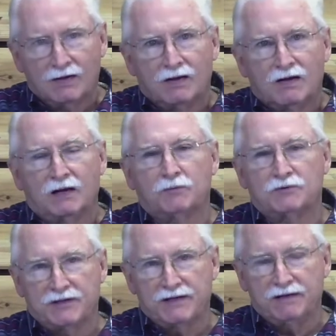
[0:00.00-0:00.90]
it
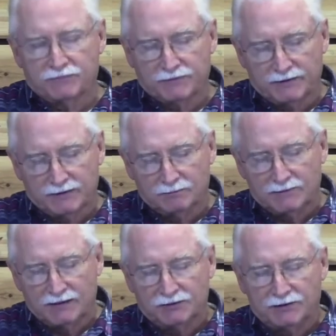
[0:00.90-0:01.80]
was Ephraim
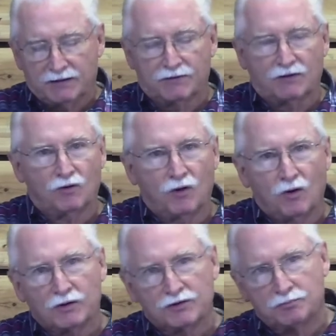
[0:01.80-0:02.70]
that shared the
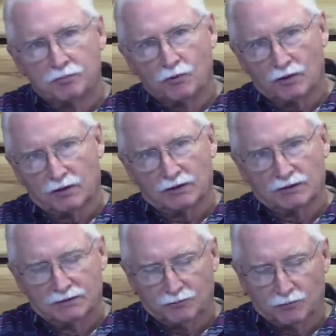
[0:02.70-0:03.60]
longest border
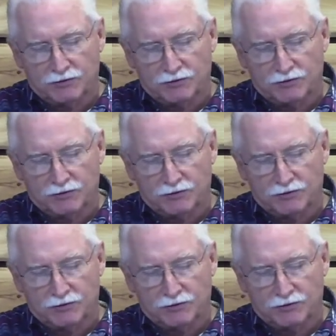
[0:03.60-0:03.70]
with